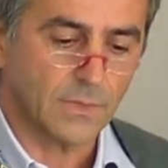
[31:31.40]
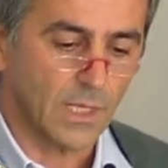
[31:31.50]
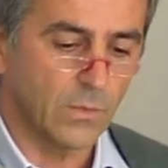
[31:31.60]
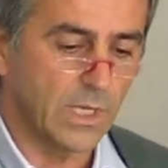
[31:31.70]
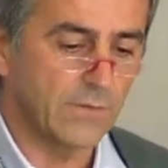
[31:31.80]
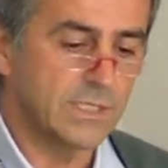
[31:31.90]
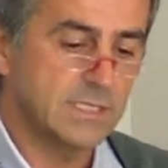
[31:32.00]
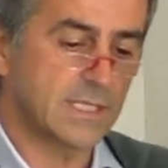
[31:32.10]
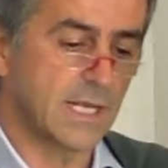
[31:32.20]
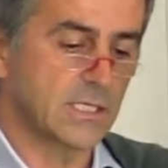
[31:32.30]
We have
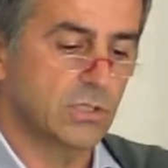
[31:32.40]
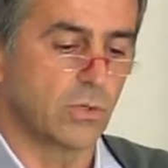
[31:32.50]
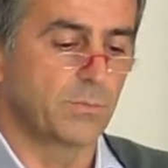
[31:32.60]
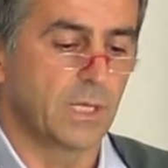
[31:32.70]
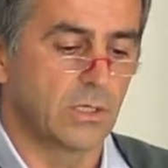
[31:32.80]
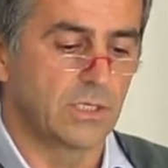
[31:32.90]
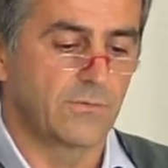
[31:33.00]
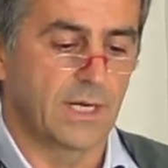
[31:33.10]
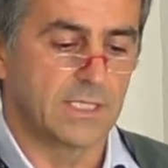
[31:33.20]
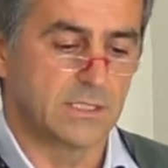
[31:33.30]
this telescope now
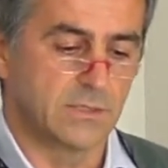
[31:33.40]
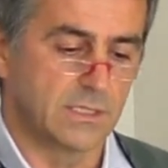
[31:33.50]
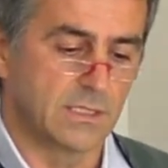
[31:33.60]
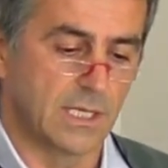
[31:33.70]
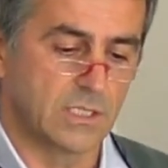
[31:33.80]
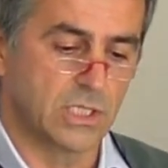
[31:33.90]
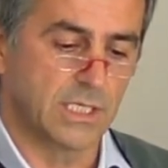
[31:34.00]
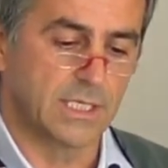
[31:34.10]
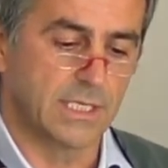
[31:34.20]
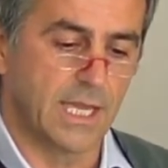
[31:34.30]
device that actually
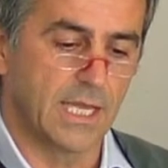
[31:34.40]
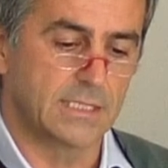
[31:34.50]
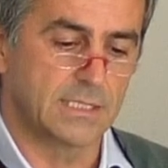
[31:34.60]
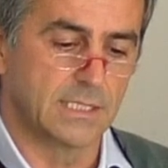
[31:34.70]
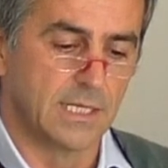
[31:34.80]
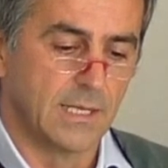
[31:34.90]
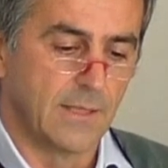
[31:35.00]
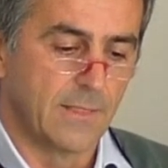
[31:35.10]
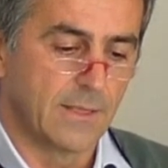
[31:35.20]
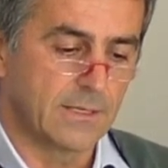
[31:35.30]
creates
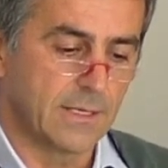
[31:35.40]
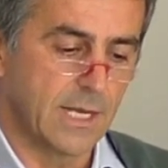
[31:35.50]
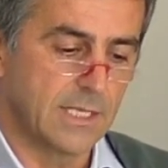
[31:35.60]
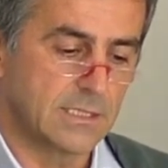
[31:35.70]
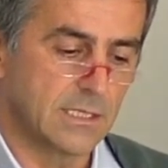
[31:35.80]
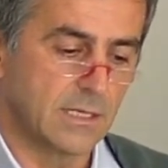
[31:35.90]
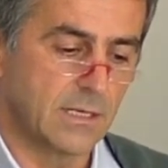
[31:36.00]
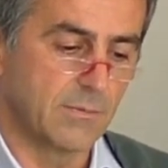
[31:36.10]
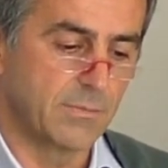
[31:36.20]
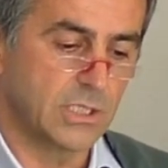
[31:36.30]

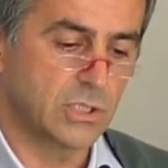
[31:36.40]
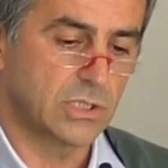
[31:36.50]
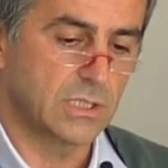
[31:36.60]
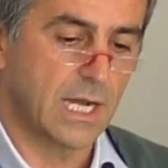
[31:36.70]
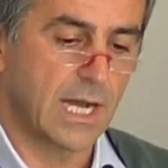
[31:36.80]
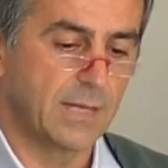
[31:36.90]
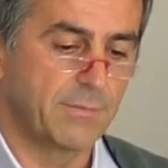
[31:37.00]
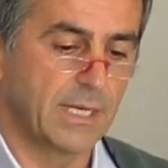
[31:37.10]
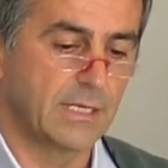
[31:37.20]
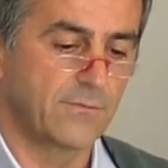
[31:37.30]
a much higher
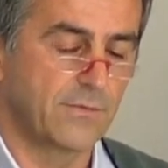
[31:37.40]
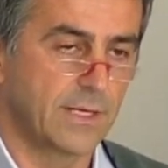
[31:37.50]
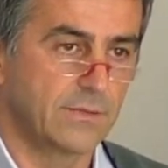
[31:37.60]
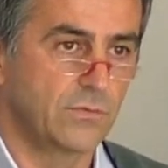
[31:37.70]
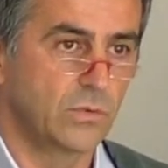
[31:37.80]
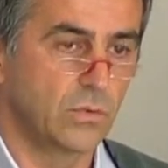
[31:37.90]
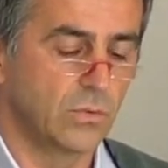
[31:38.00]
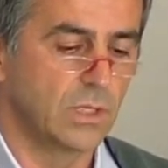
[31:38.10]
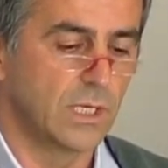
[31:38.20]
magnified view,